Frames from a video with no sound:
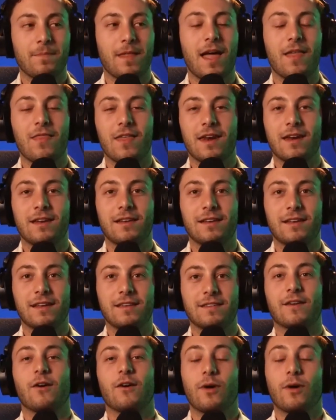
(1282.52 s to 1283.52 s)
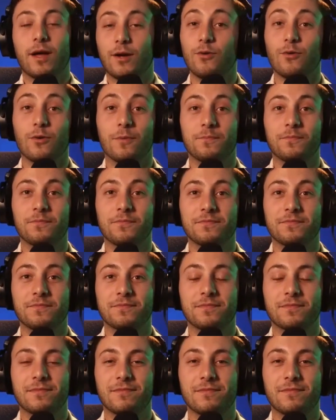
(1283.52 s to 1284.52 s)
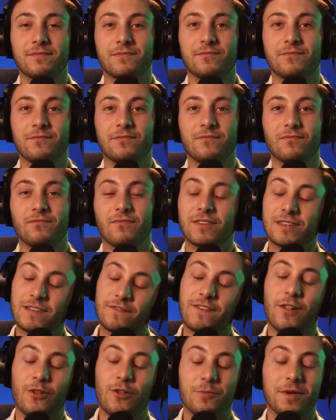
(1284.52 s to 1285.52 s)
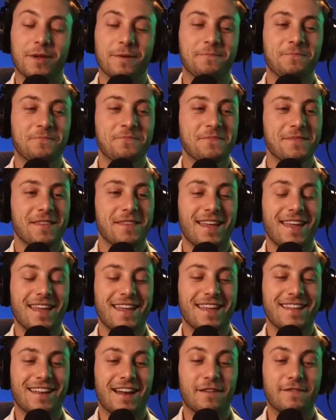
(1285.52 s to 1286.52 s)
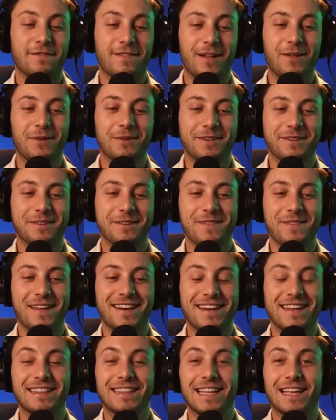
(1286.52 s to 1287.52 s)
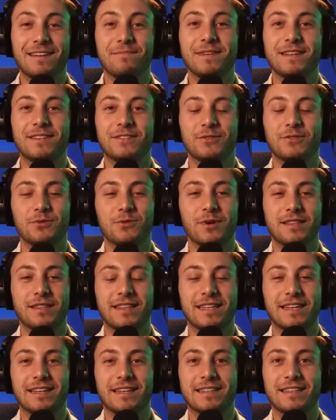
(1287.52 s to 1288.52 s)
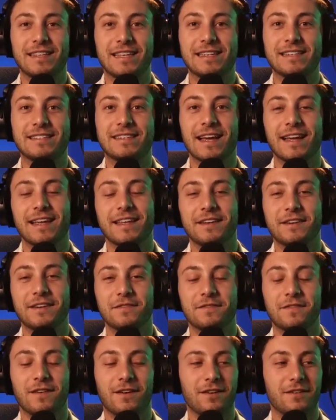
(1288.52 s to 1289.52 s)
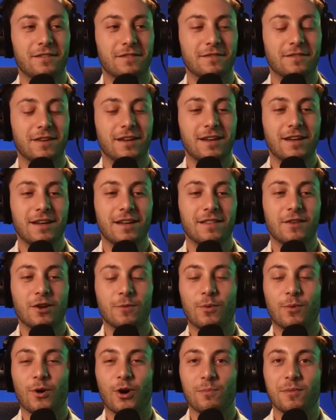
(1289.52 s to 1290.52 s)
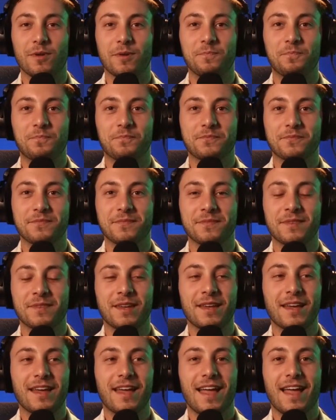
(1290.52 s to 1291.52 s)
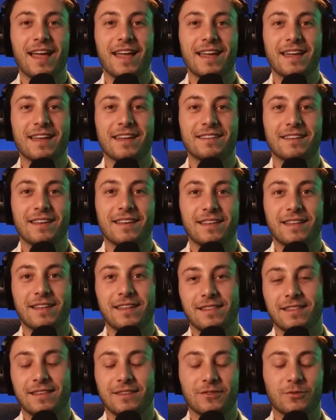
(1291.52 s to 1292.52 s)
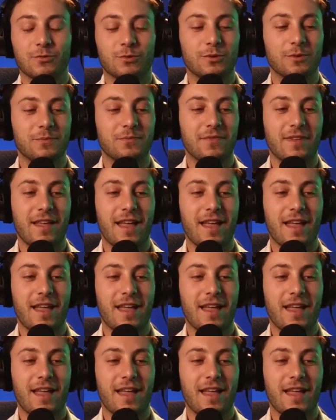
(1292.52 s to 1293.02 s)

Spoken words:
And then he's like, okay, cool. Follow me. And I followed him, and he led me to, I think, the executive of the department and in the school.